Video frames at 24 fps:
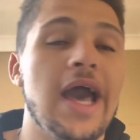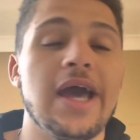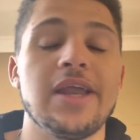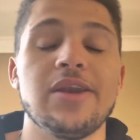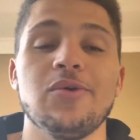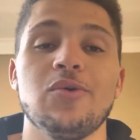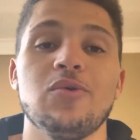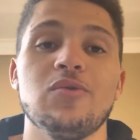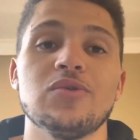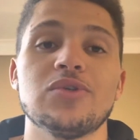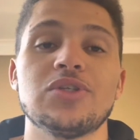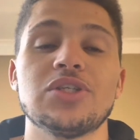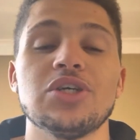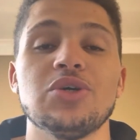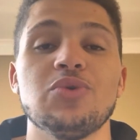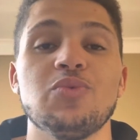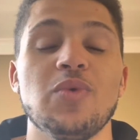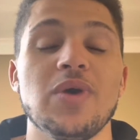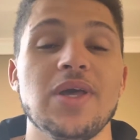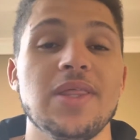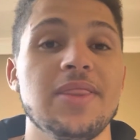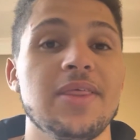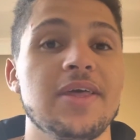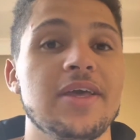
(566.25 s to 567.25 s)
And also
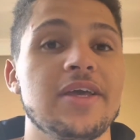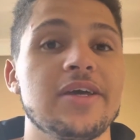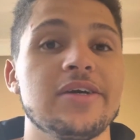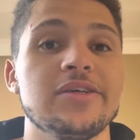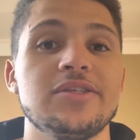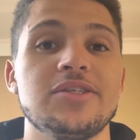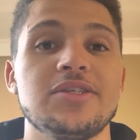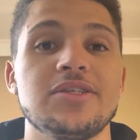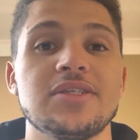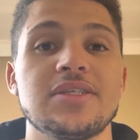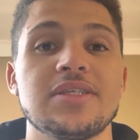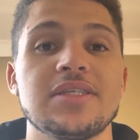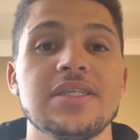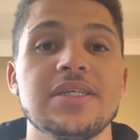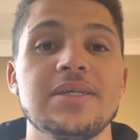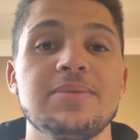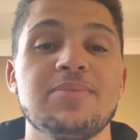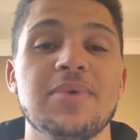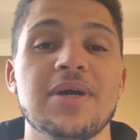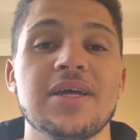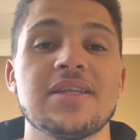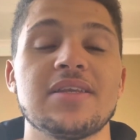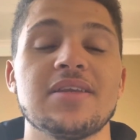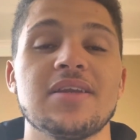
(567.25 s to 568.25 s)
when they go to
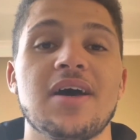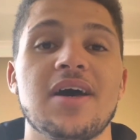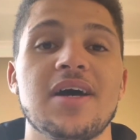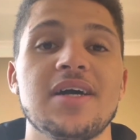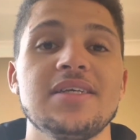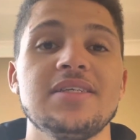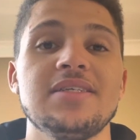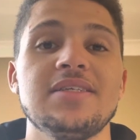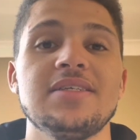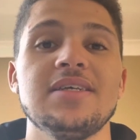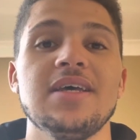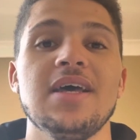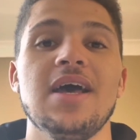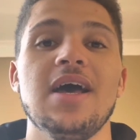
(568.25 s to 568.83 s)
sleep at night,